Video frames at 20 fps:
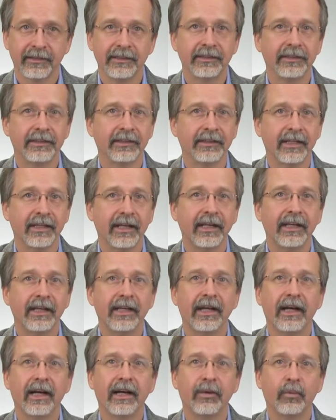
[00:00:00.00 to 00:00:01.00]

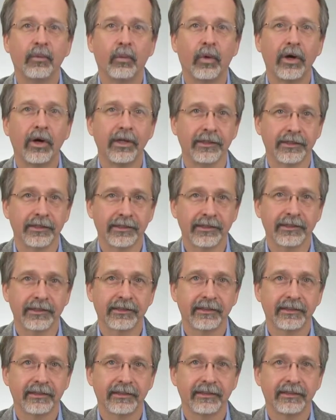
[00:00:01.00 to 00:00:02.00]
Today I want.
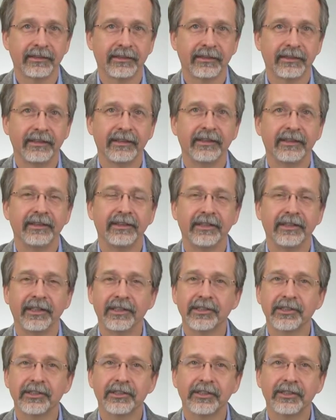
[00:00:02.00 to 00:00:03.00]

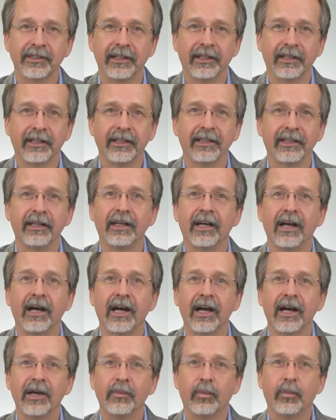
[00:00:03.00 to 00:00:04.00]
Yesterday
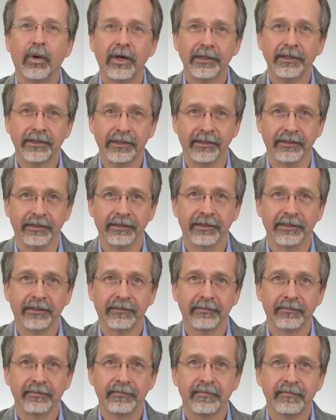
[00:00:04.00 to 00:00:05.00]
I wanted.
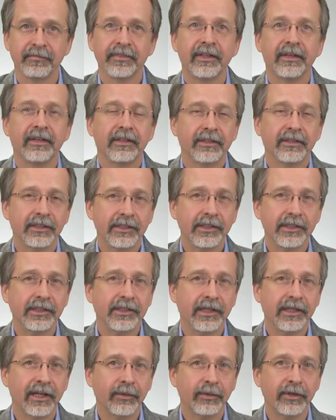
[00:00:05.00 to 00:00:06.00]
This
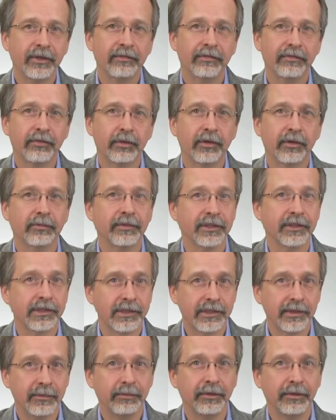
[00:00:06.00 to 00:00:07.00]
is how we form the
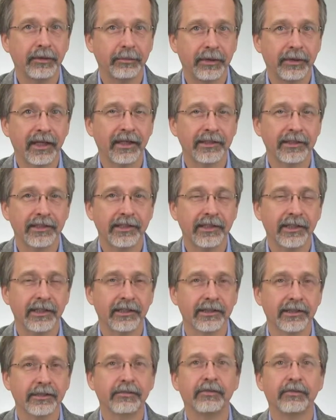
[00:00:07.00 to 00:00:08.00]
simple past
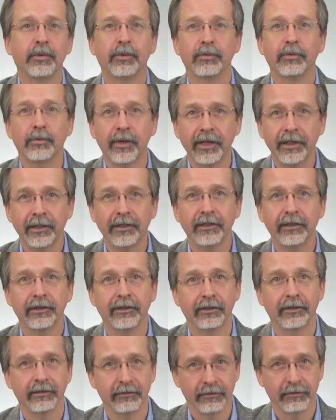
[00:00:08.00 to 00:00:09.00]
tense for
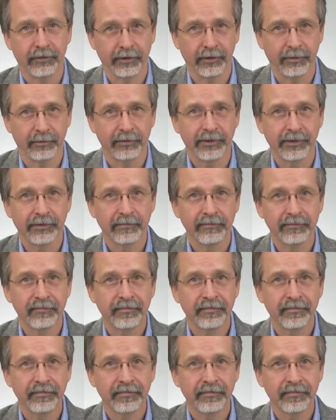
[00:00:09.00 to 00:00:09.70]
regular verbs.